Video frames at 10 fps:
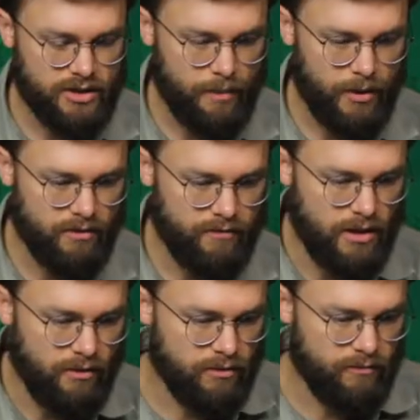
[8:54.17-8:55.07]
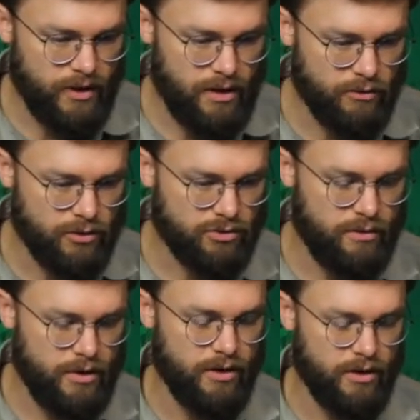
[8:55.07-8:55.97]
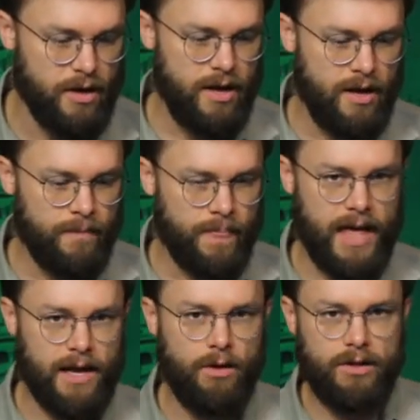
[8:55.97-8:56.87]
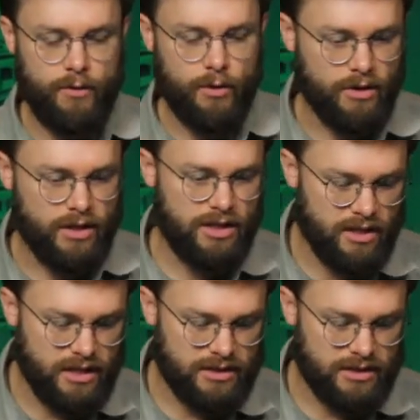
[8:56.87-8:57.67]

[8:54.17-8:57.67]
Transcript: up on the video video stream here, and I'll if you're listening to this